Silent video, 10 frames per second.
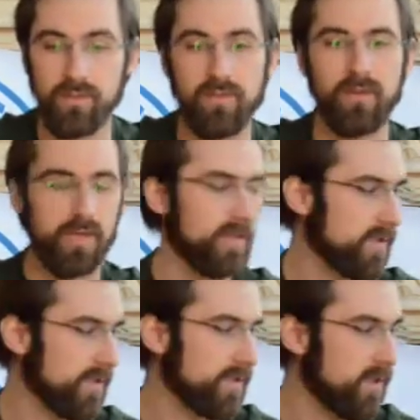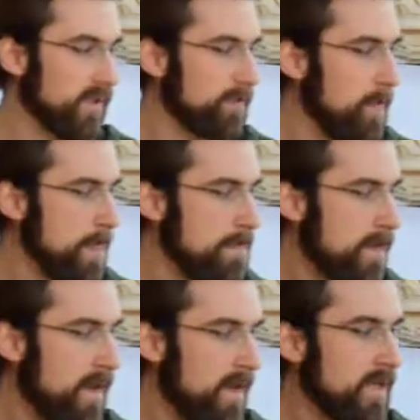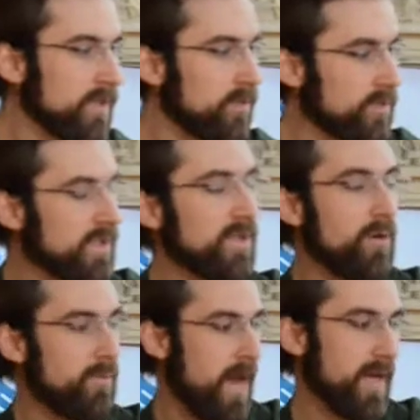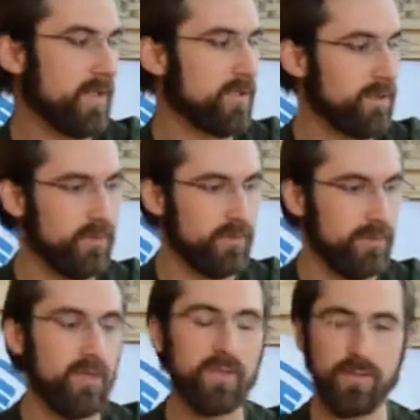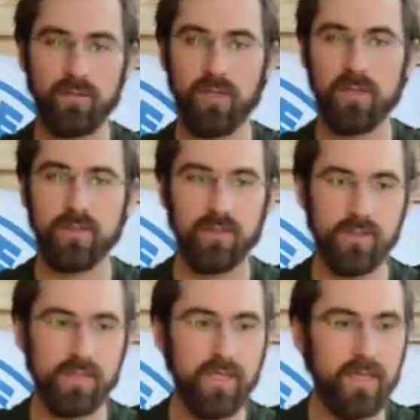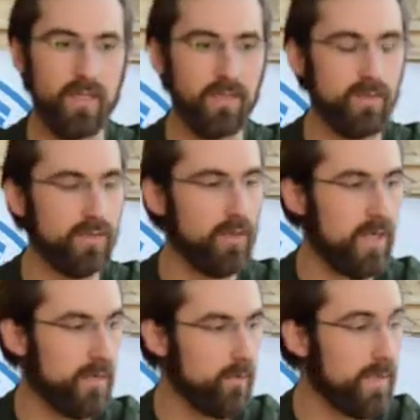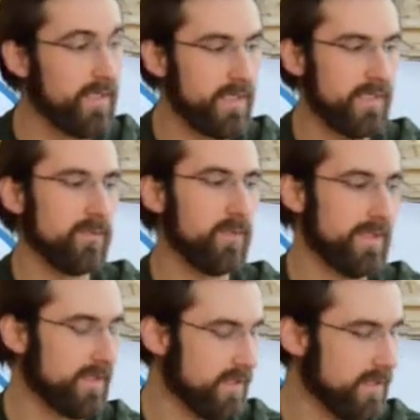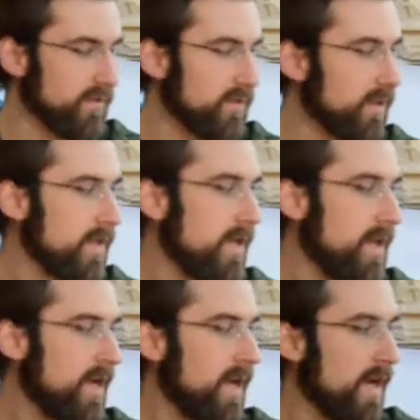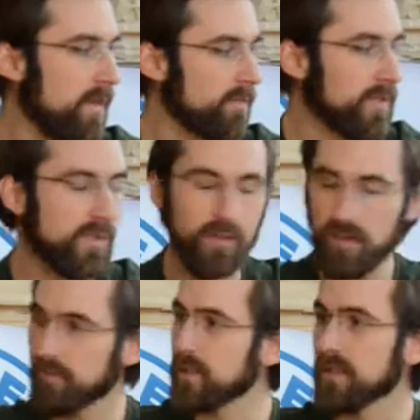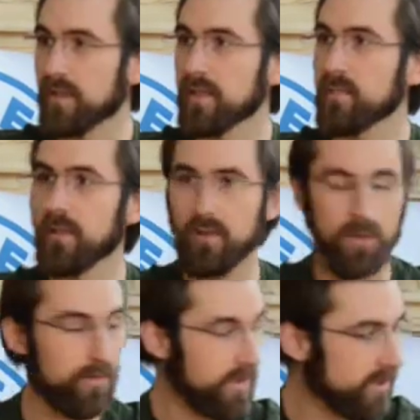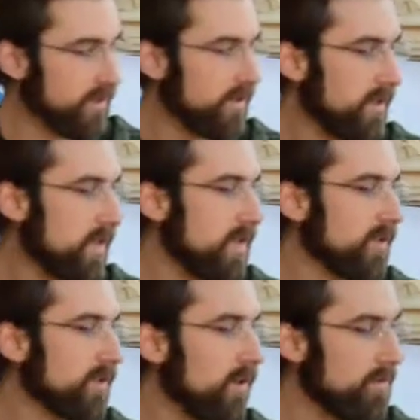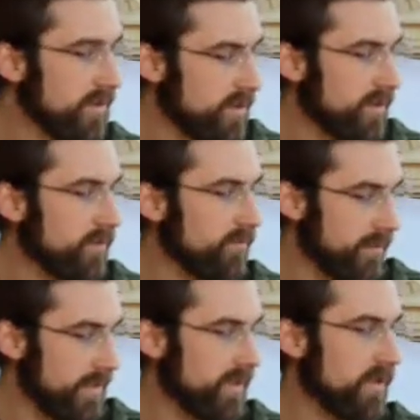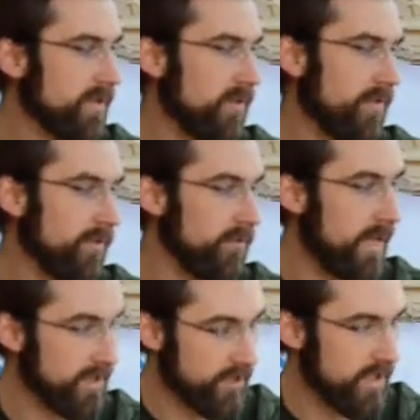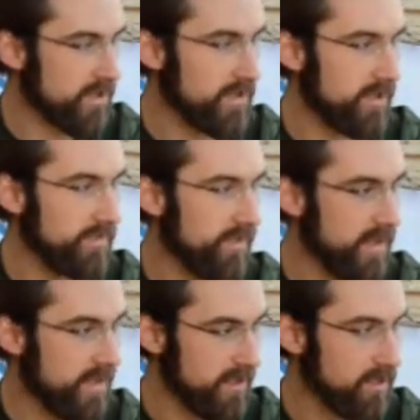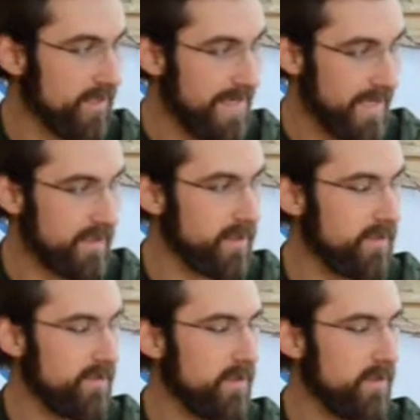year that this thing started. So just to go back to Doctors for Doctors and what it is and what it stands for, to start off by talking about our mission. So our mission reads, through education and financial aid,